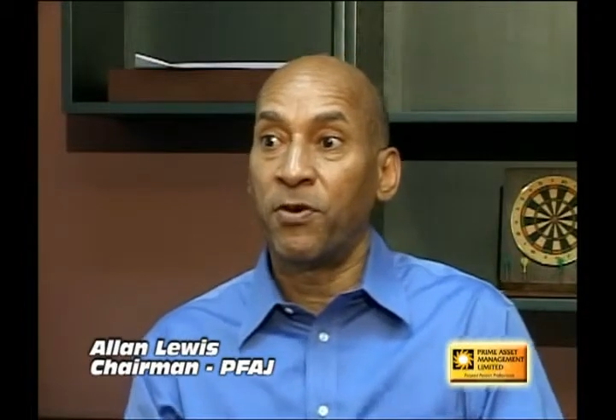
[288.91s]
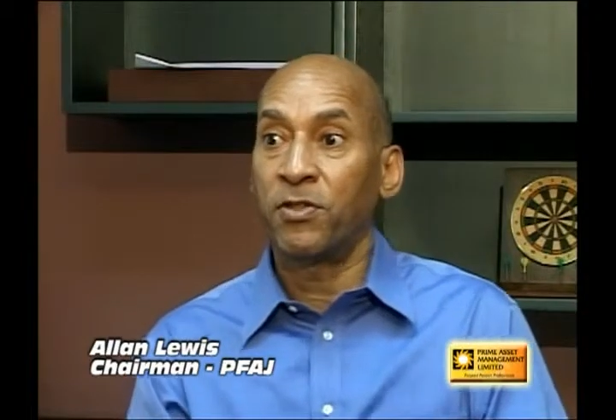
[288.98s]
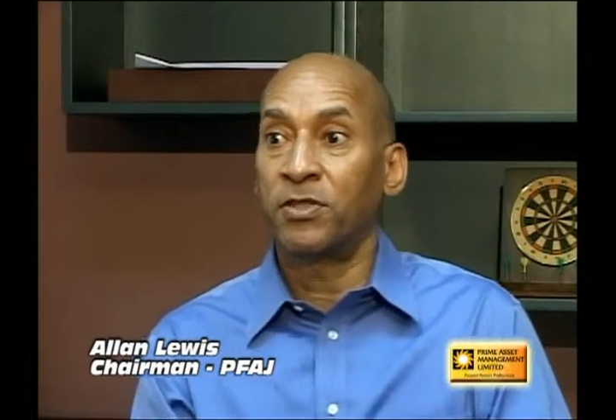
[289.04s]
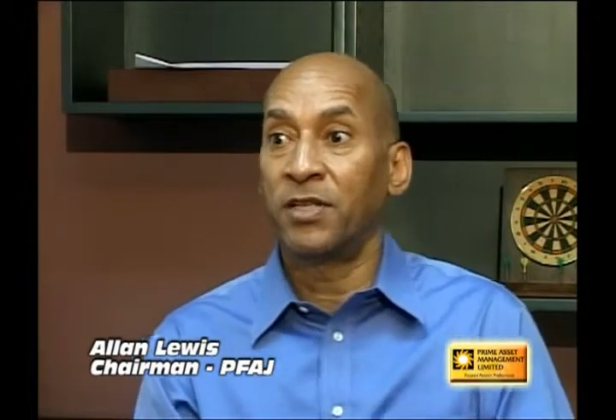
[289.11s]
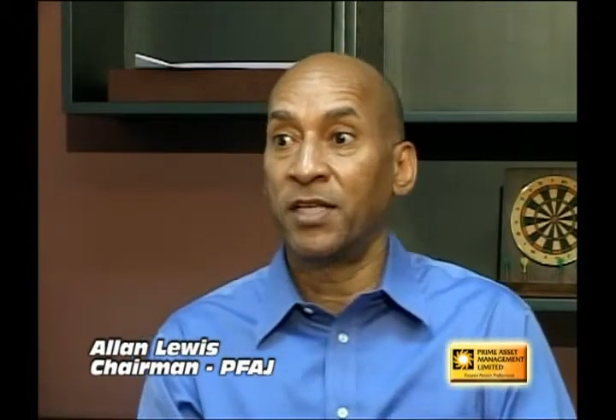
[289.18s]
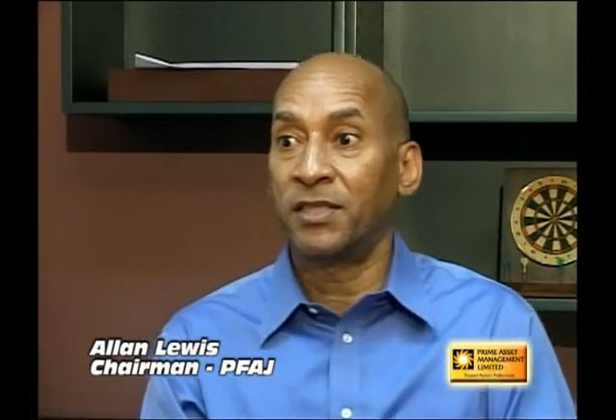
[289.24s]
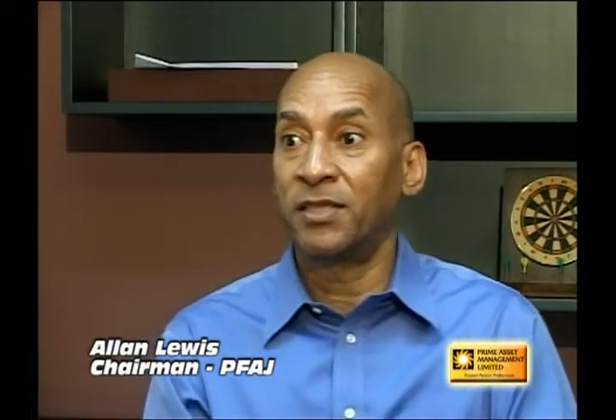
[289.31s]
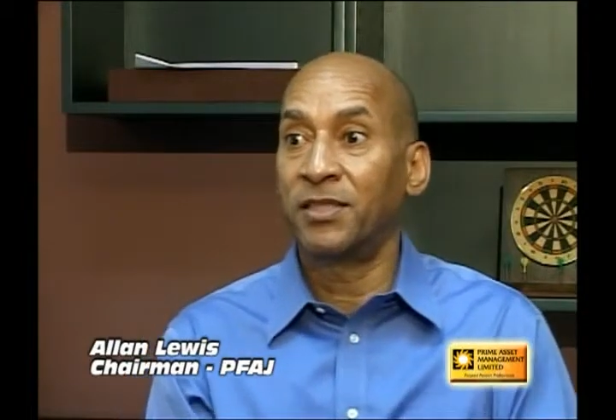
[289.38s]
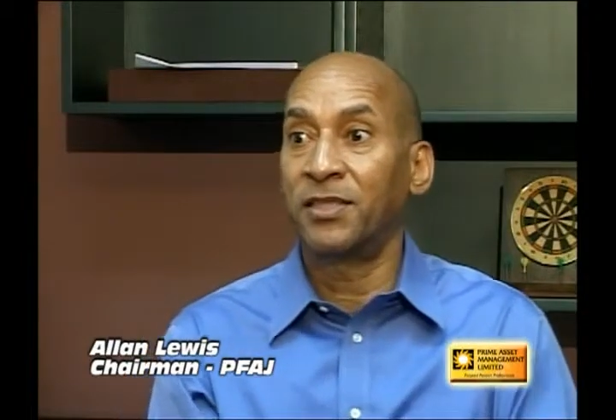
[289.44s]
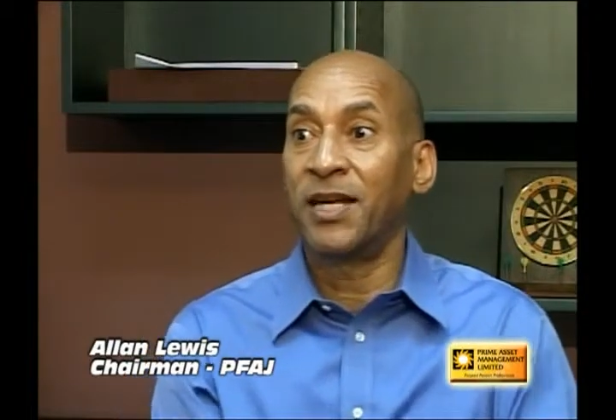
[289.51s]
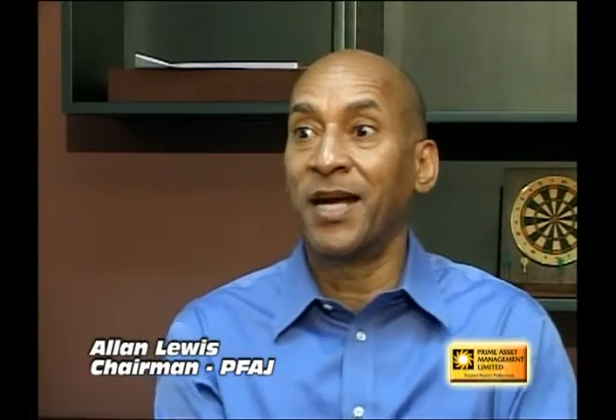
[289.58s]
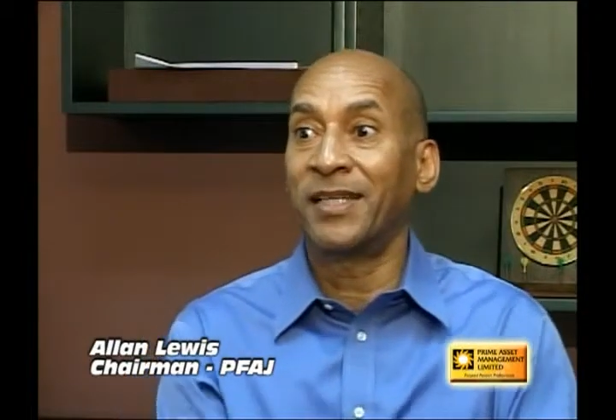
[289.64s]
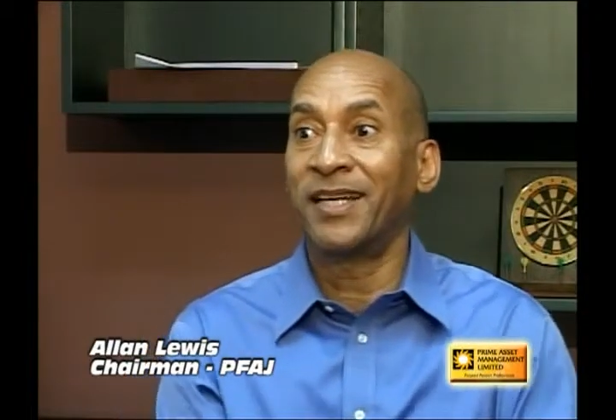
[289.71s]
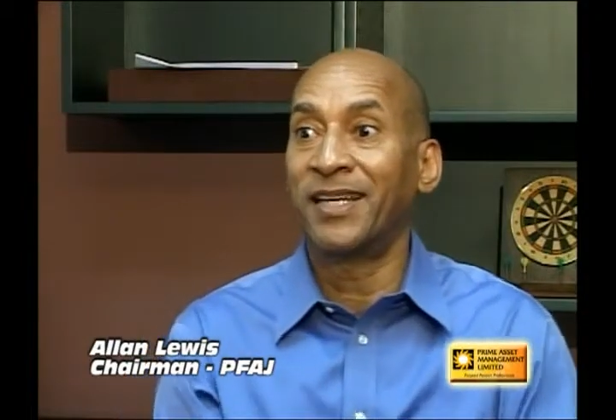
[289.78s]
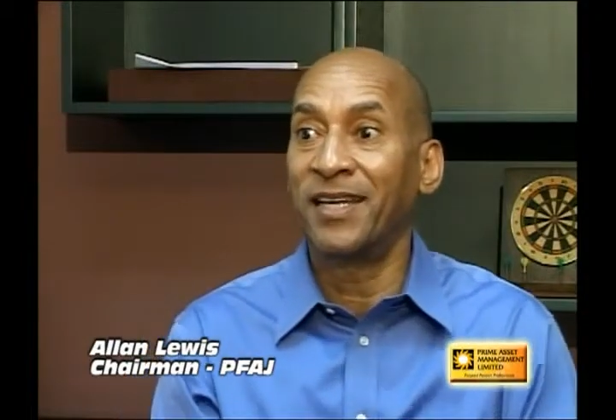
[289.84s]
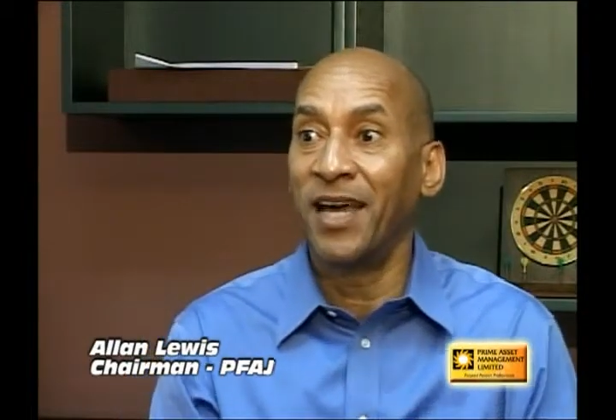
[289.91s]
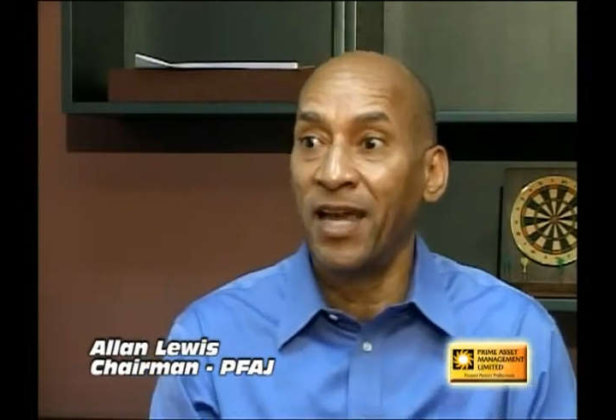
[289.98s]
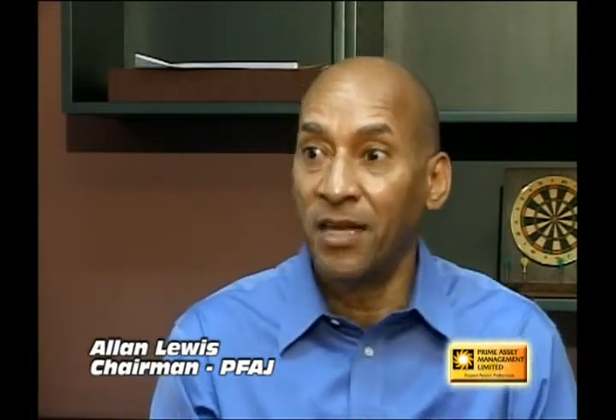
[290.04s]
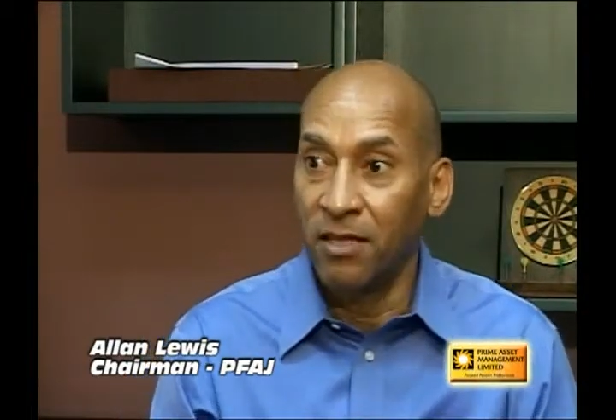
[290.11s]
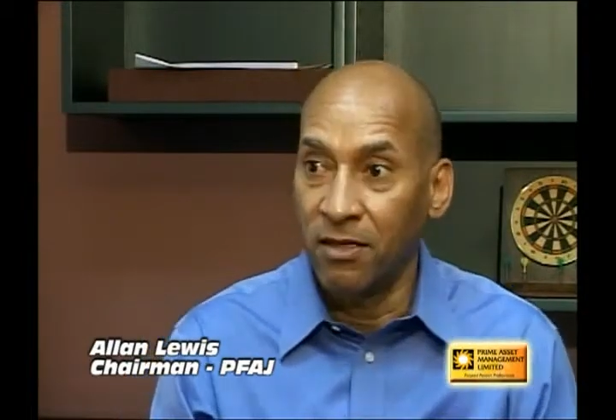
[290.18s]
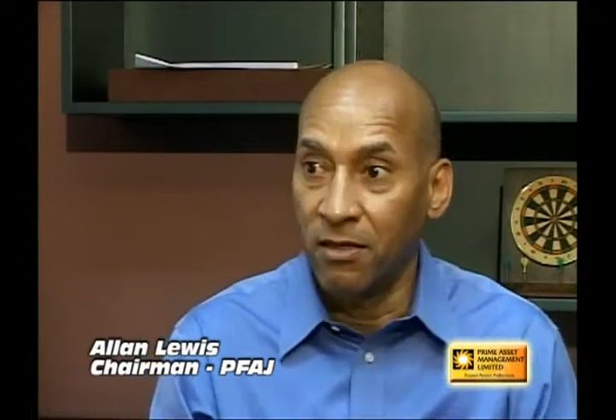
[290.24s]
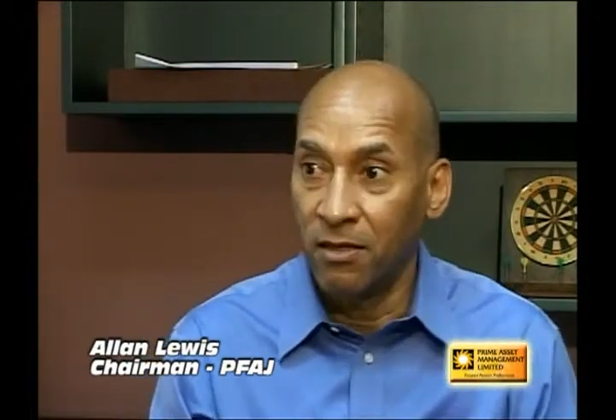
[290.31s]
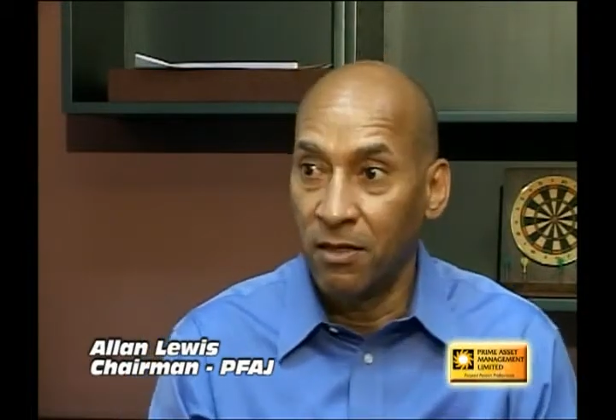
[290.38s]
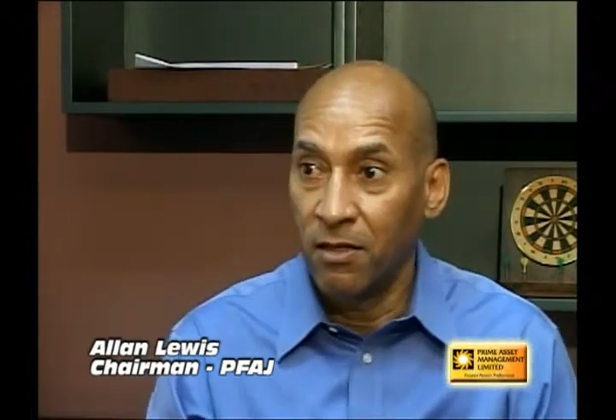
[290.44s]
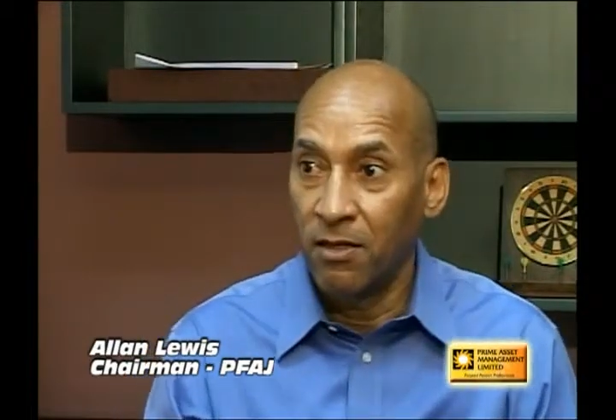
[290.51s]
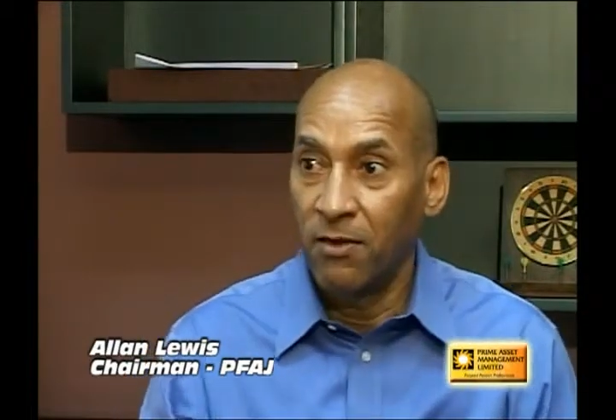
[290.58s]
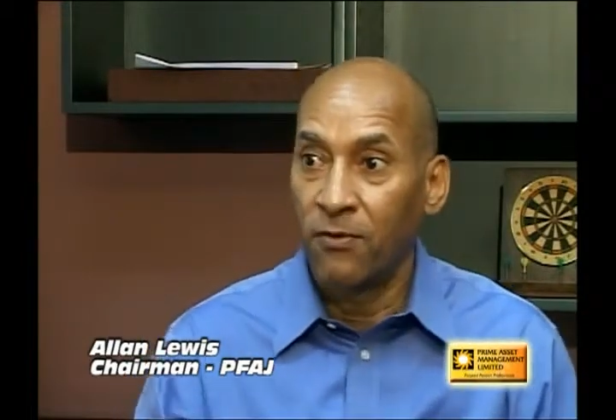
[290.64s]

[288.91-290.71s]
person has to start again